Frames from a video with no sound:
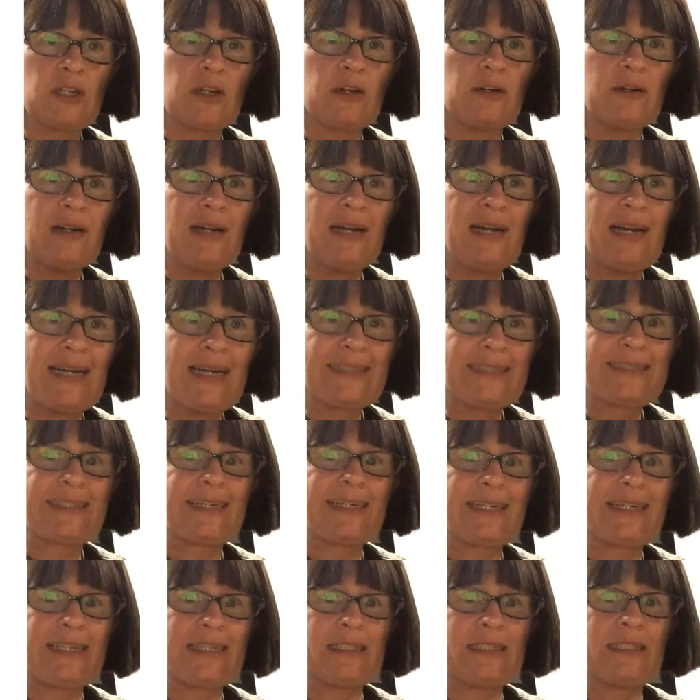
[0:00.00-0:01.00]
So I
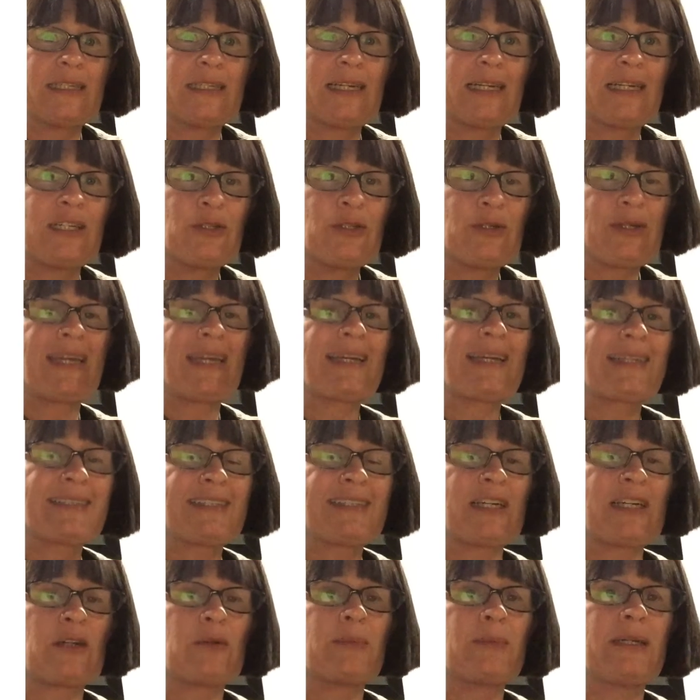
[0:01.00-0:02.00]
said you can't
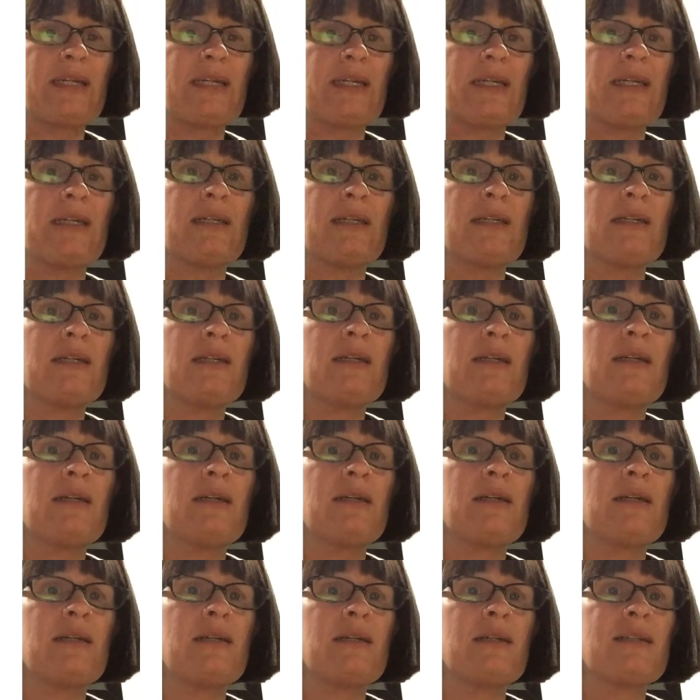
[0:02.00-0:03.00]
tell me
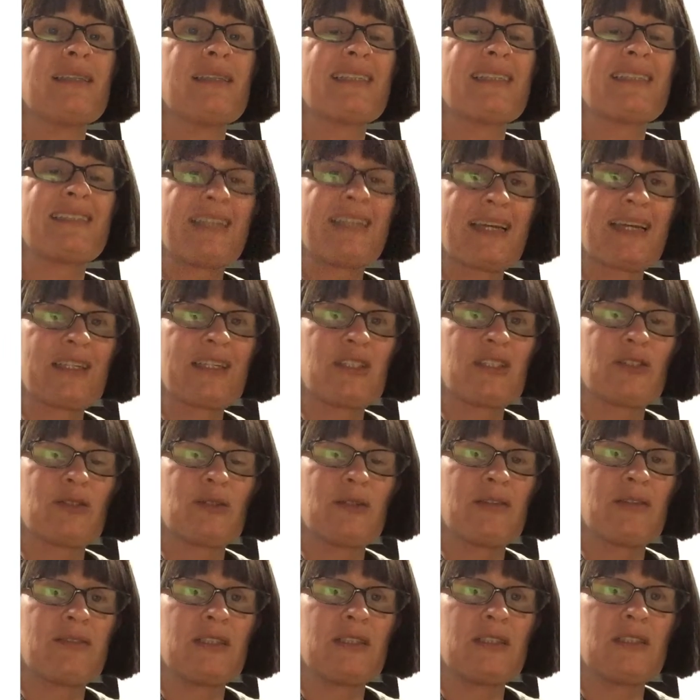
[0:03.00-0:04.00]
the second
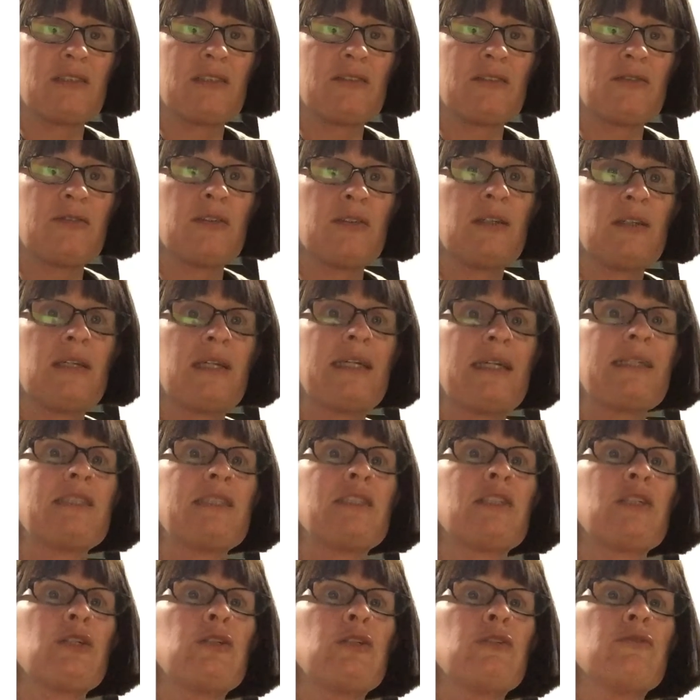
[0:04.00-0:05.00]
derivative
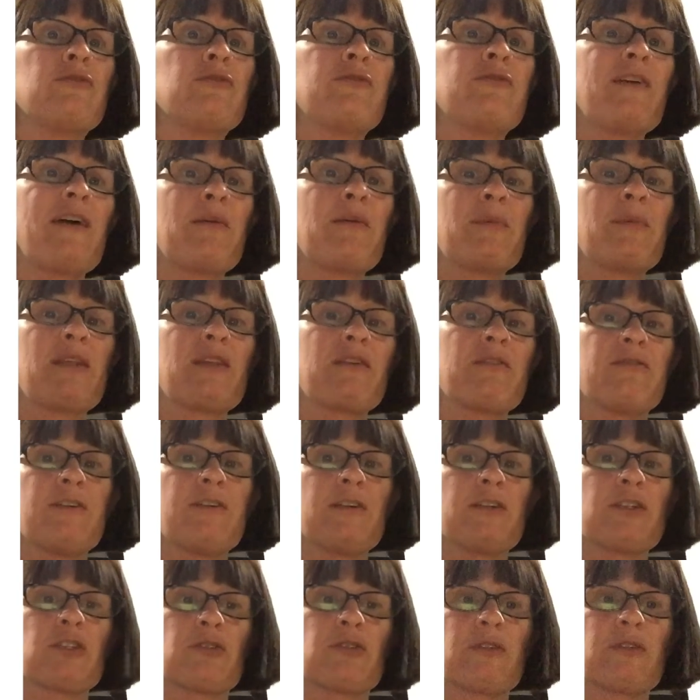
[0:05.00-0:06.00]
until you've found me the
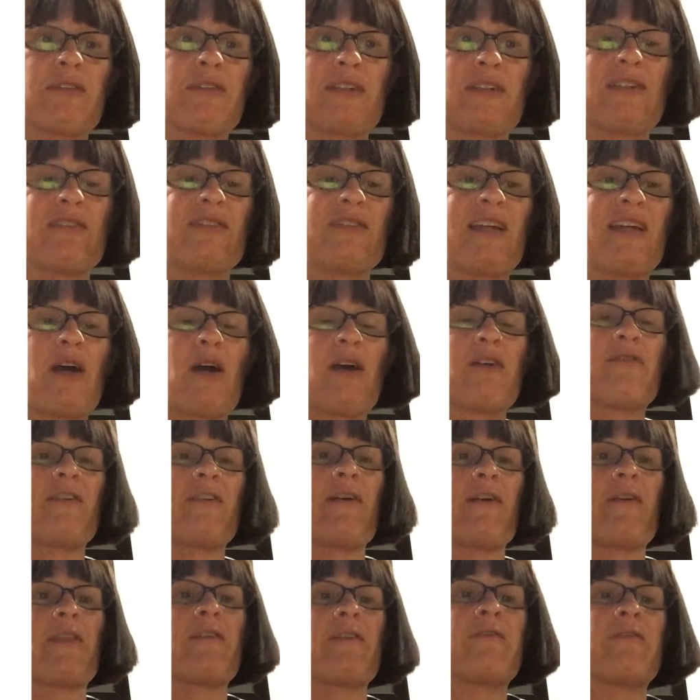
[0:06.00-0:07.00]
first derivative. Now I
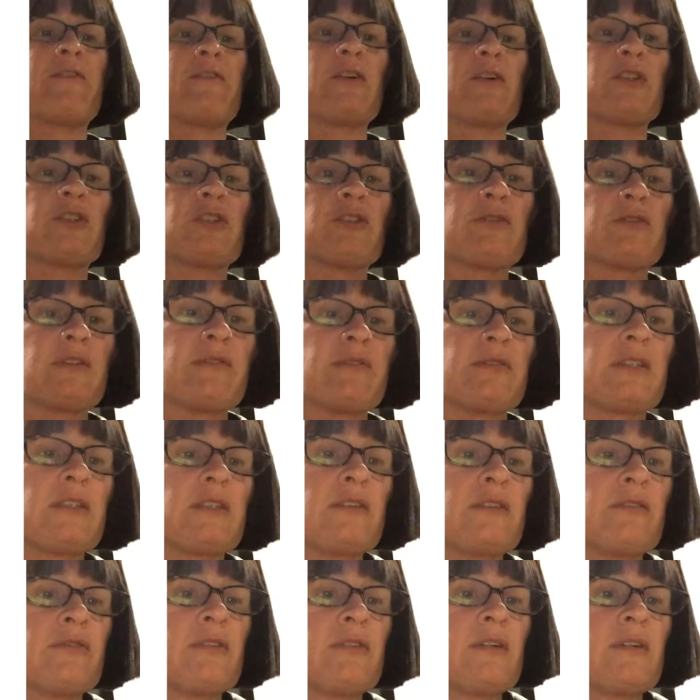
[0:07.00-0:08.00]
found the first
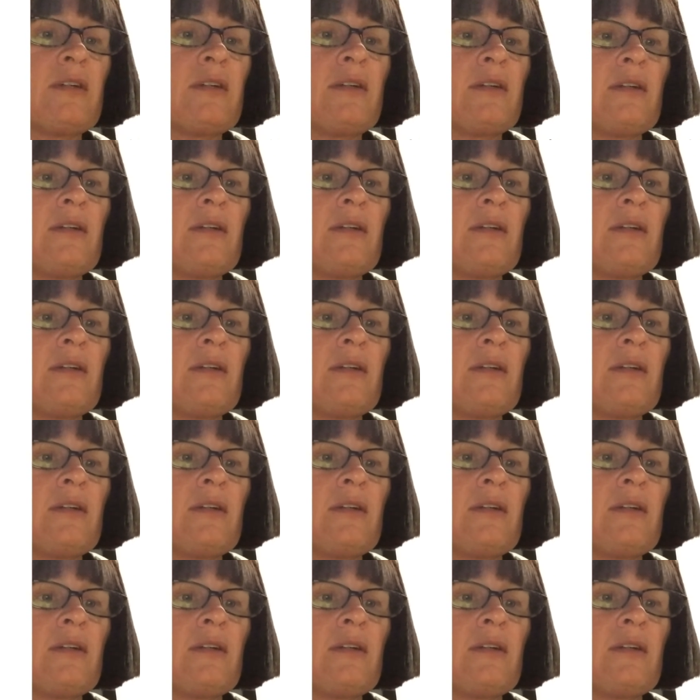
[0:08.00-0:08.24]
derivative.